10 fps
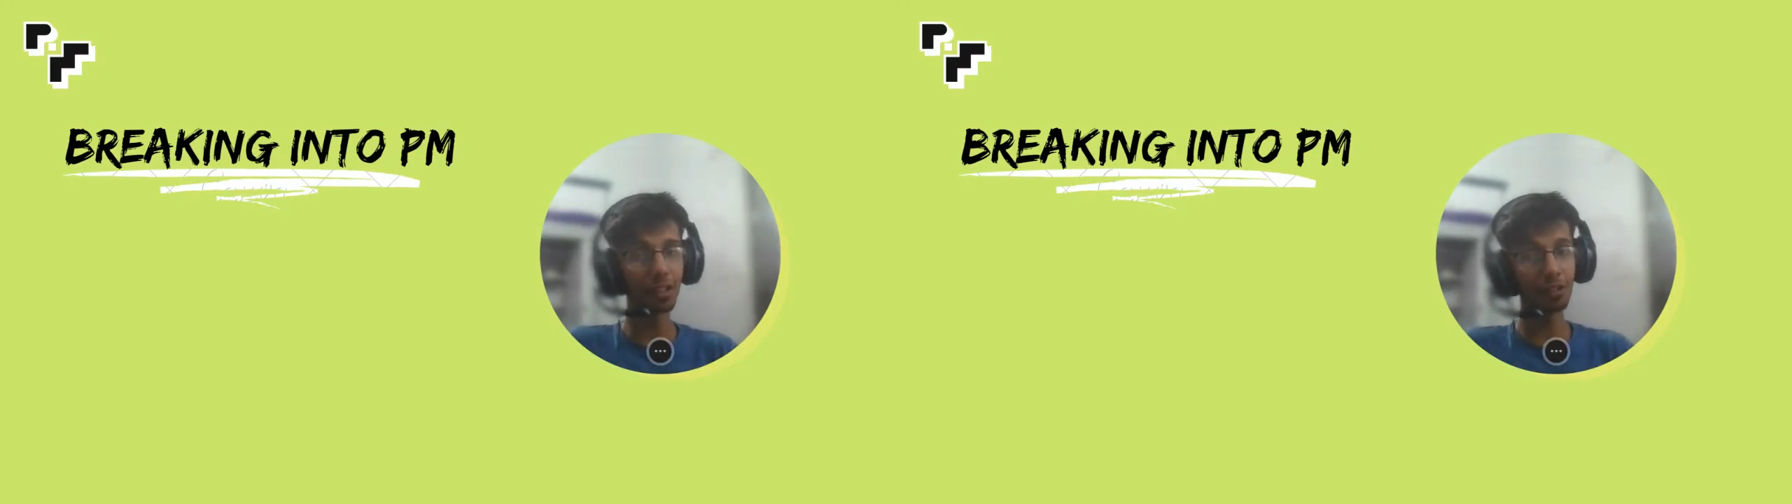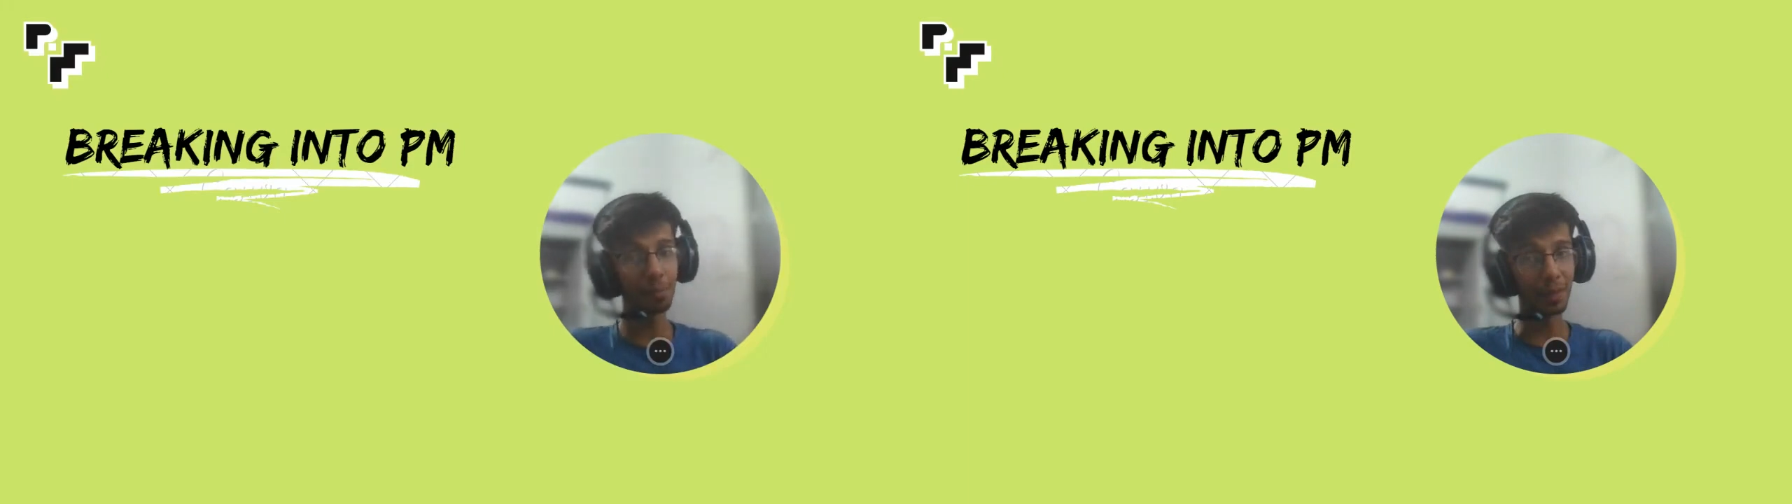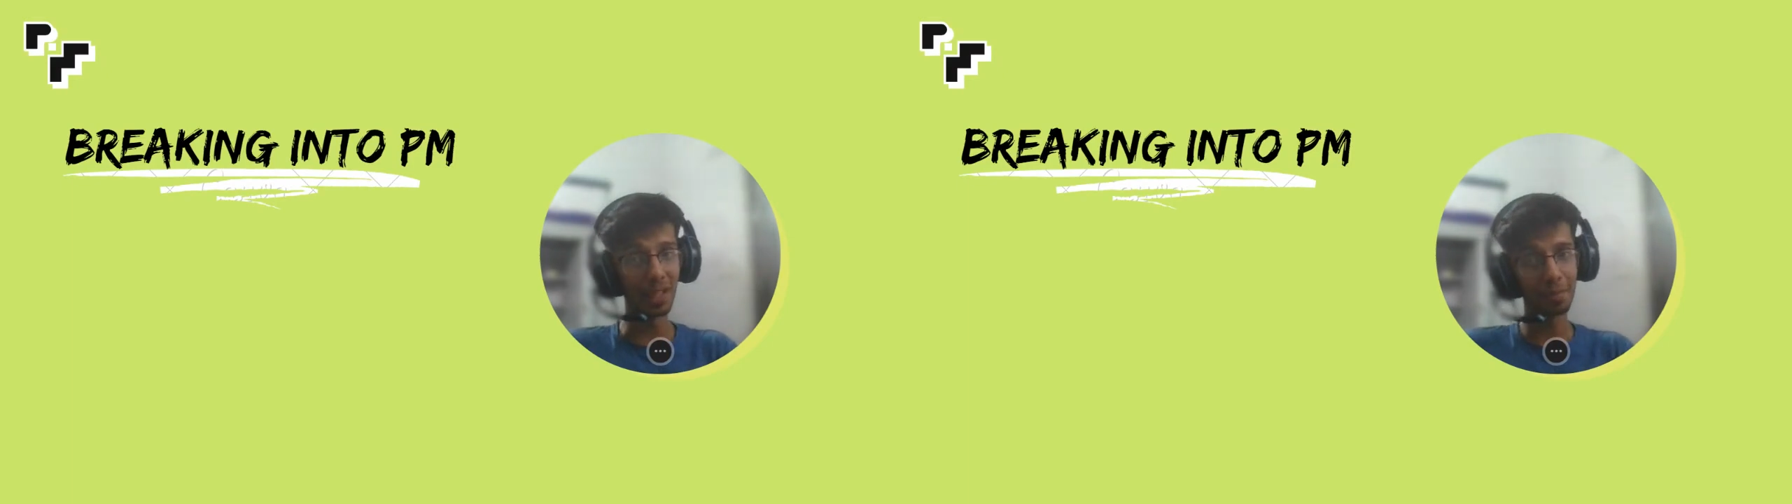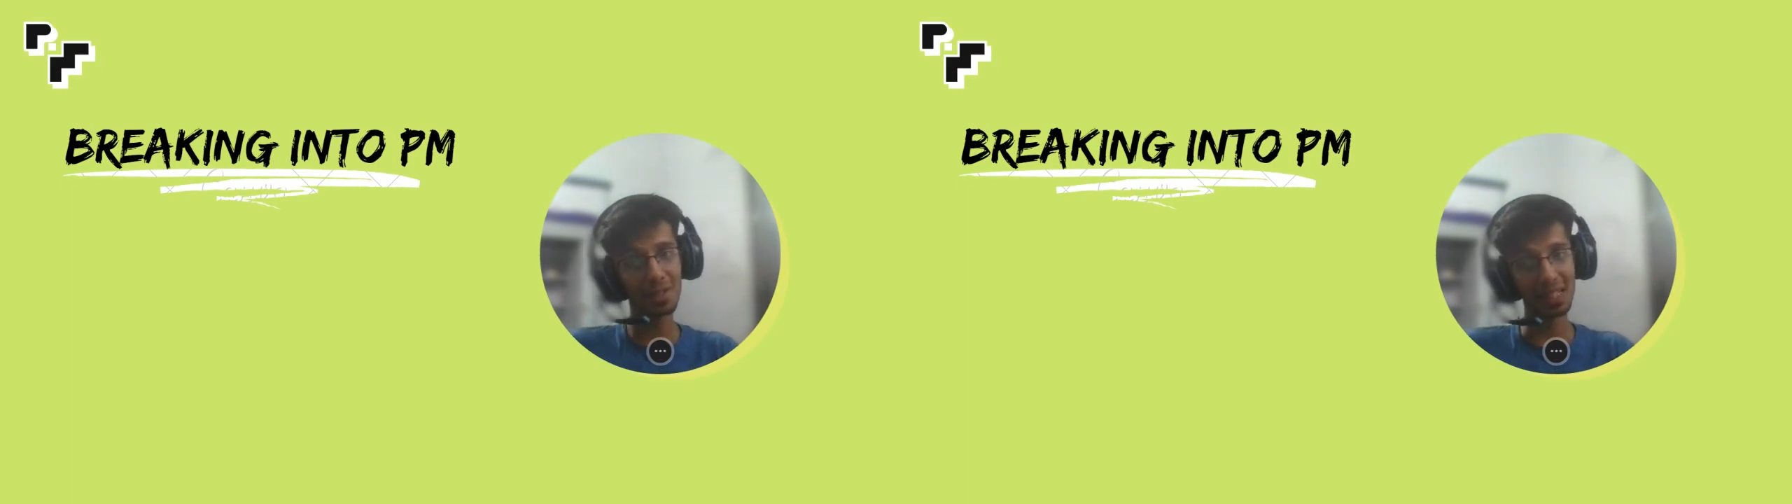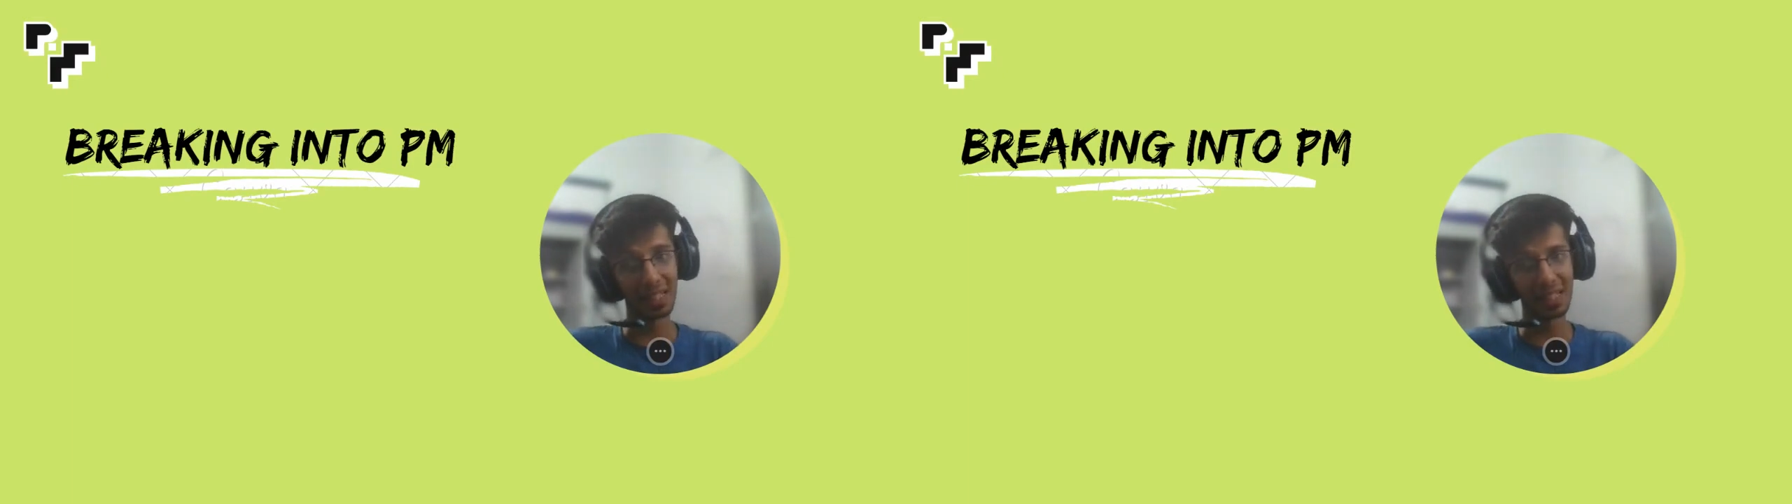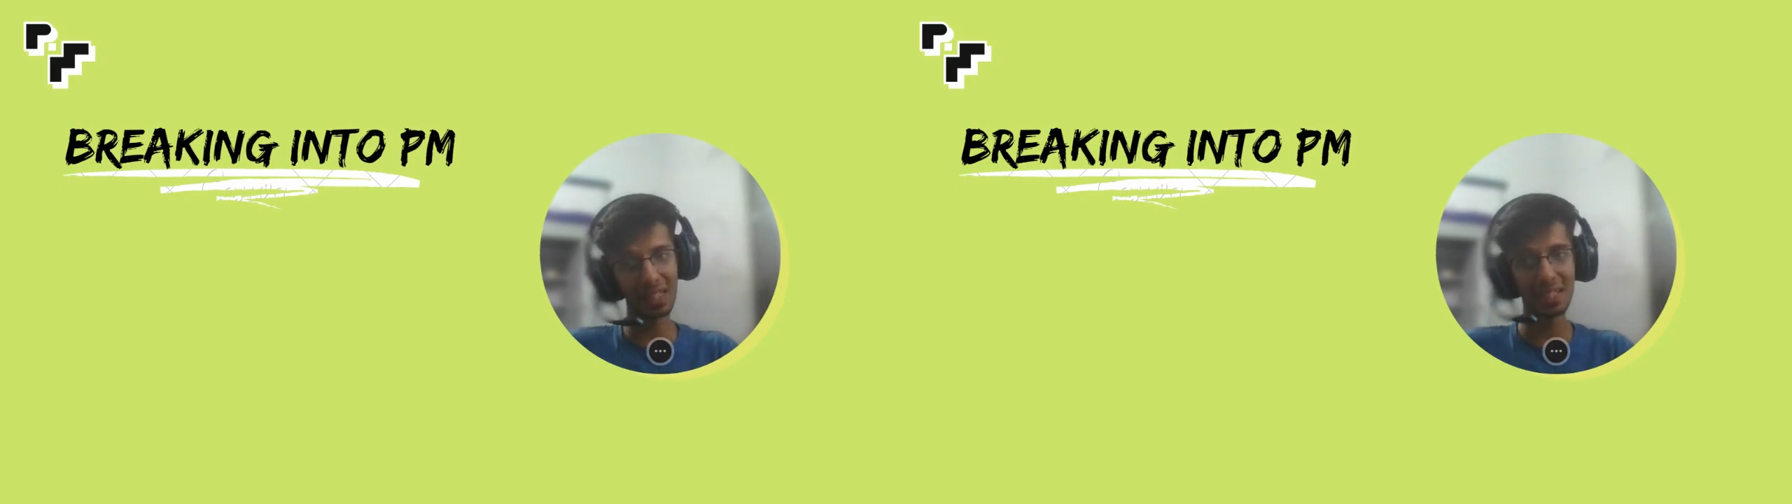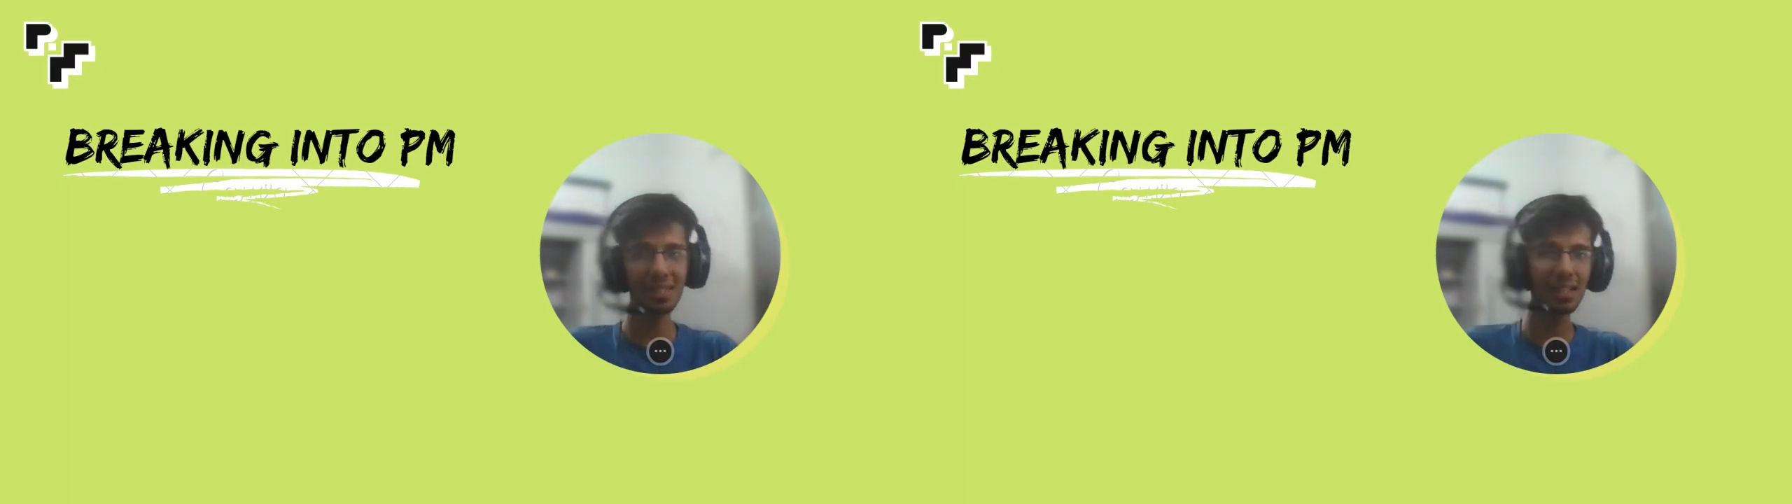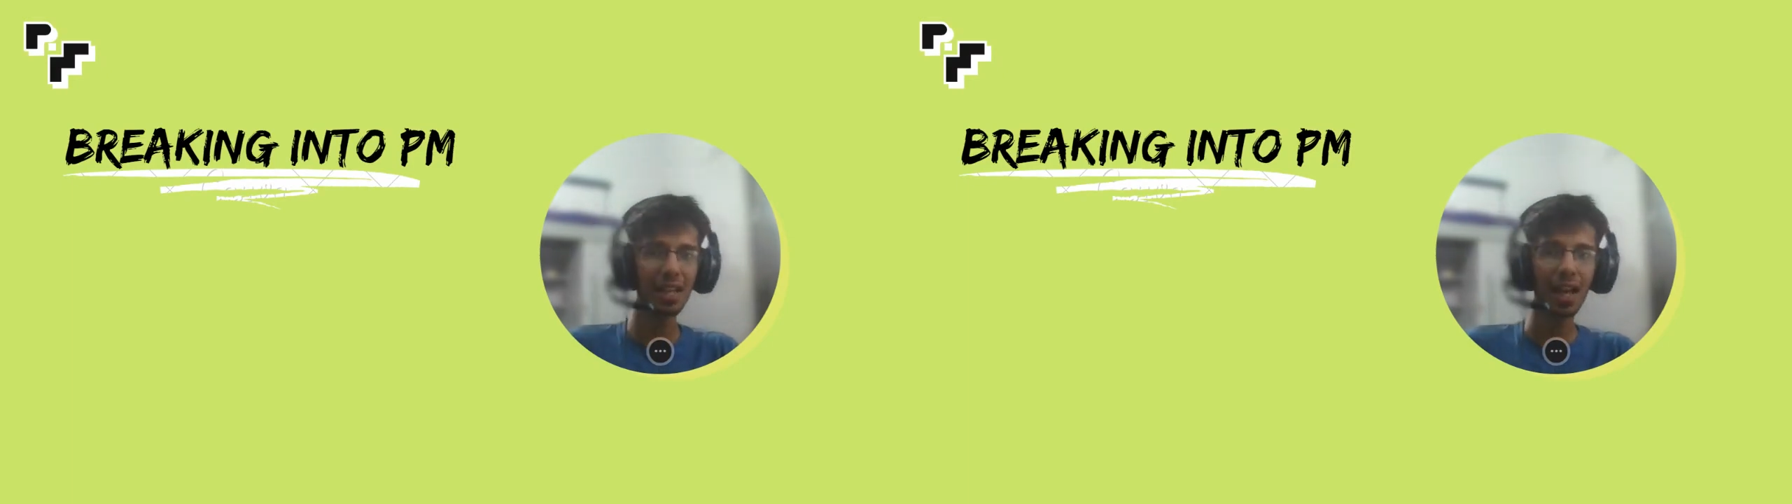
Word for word: Into the P M series.